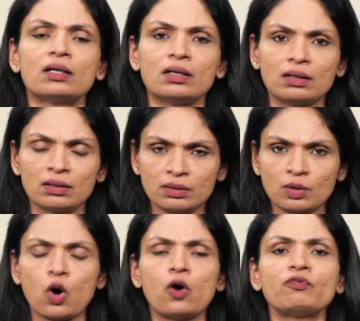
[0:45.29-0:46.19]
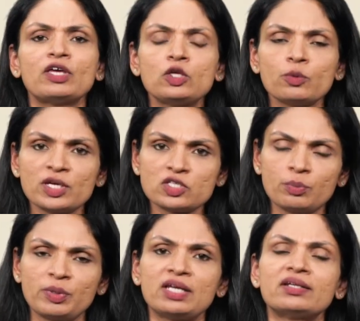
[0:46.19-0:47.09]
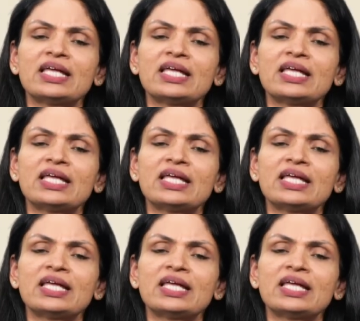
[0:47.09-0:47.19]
of incubation period,